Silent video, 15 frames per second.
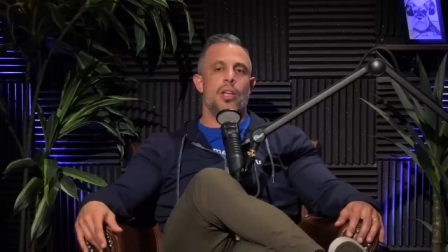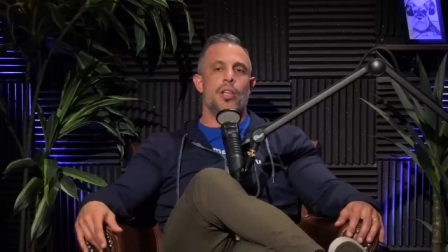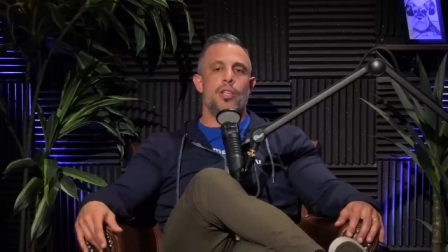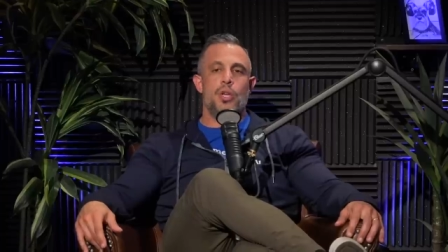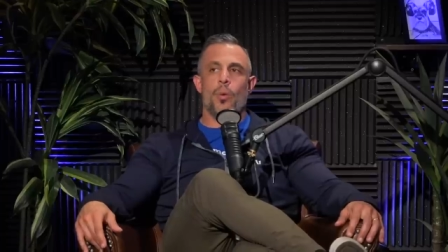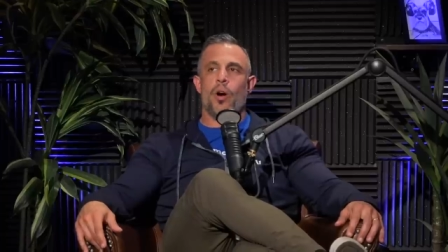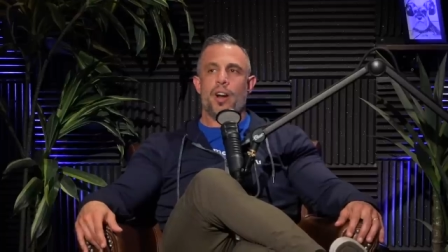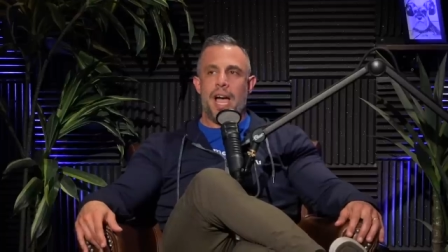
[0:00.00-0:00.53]

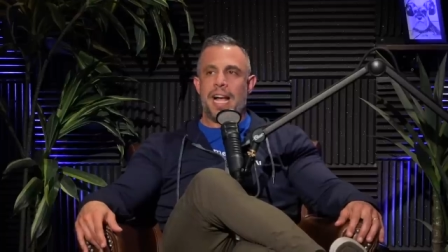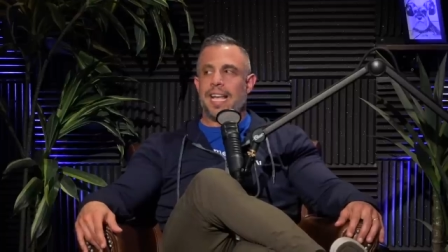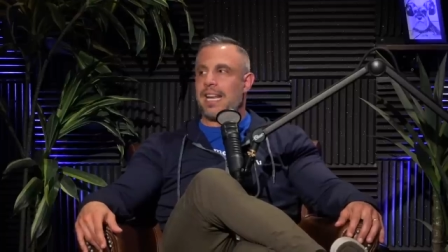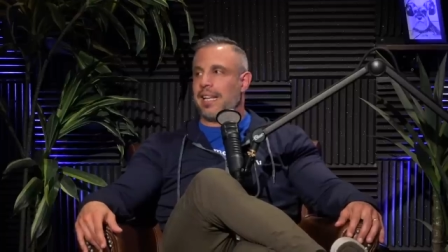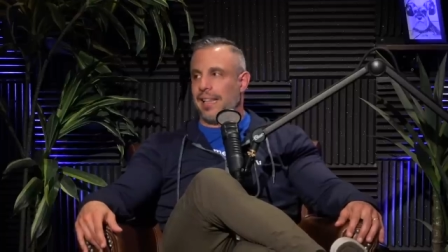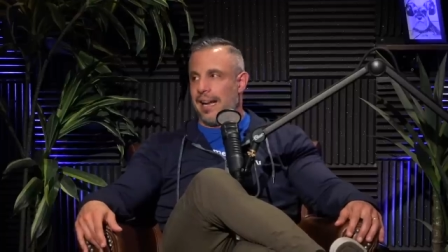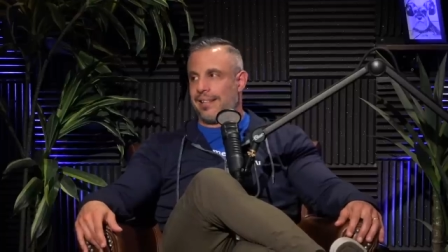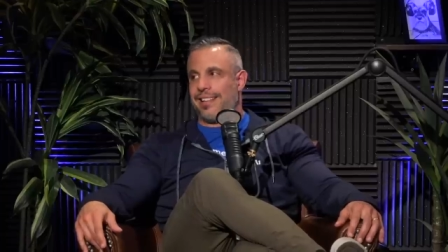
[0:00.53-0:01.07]
Listen, you we, are not
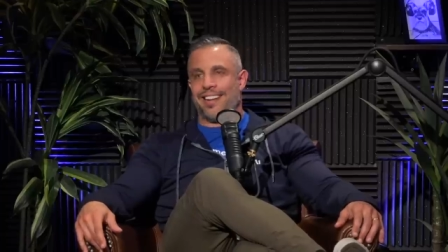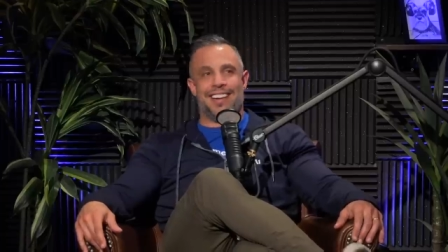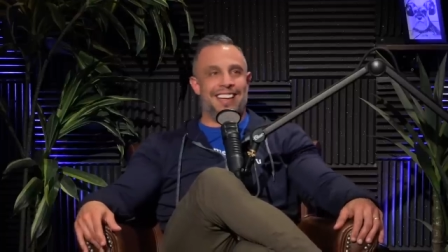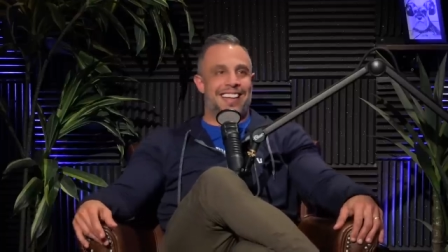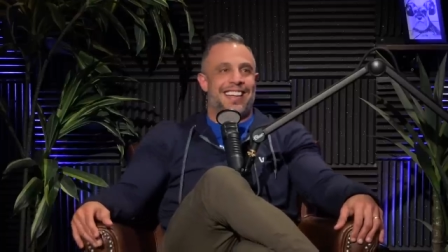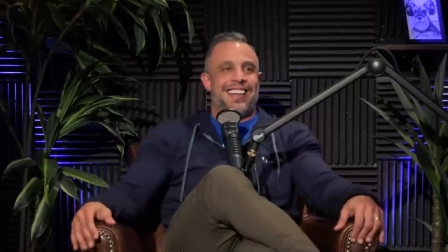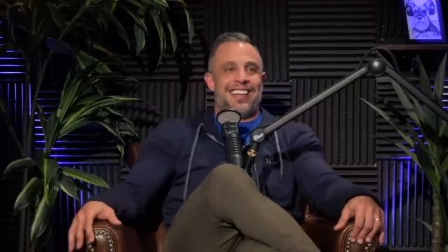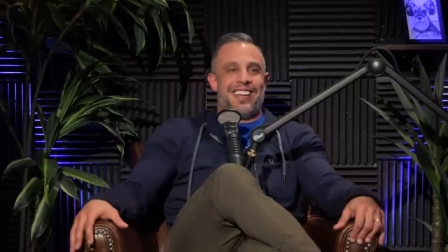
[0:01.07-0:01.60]
getting elected.
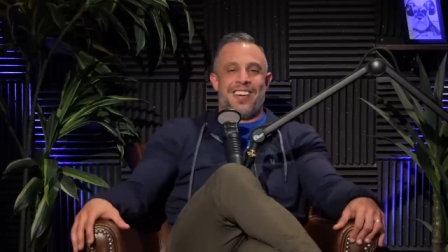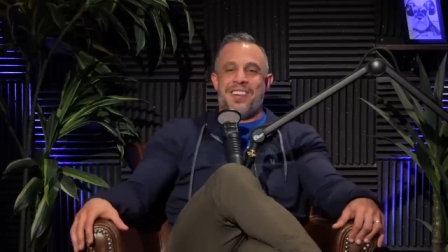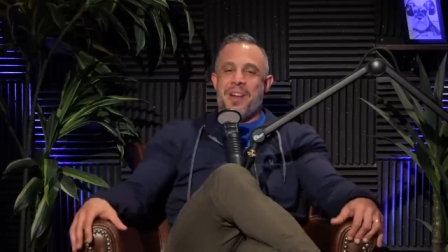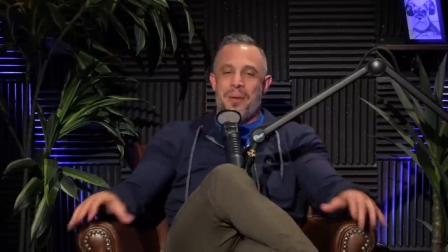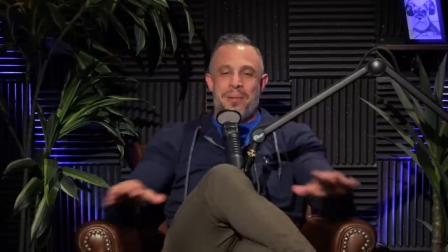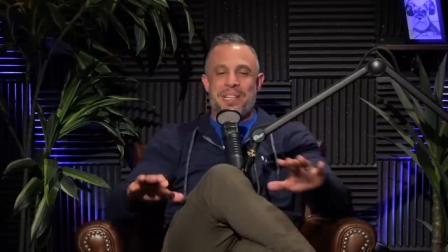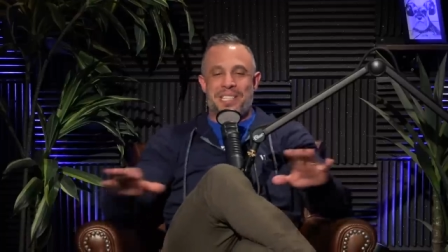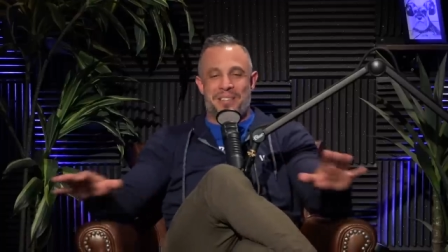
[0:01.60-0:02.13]
Listen, we,
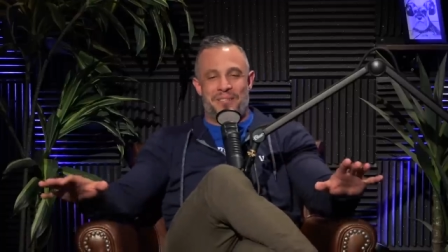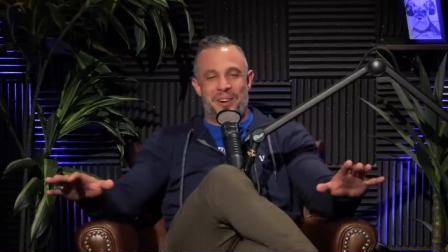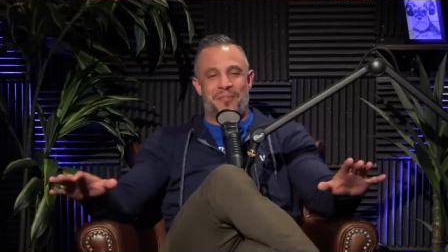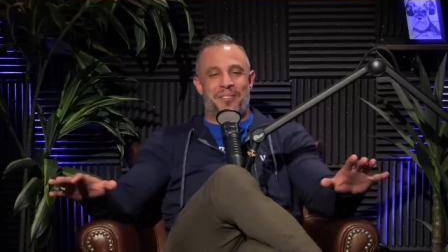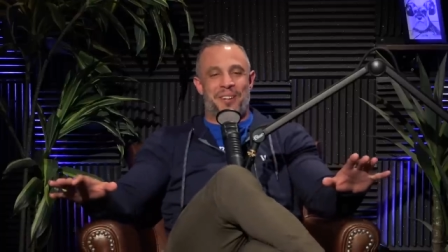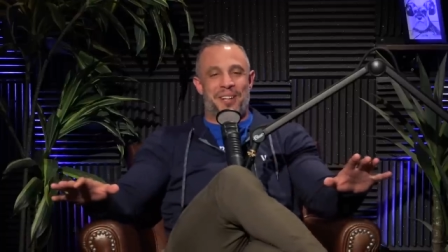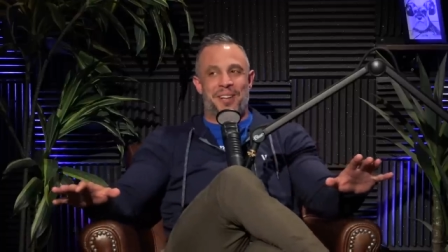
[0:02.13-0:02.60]
nobody's going to vote for we you.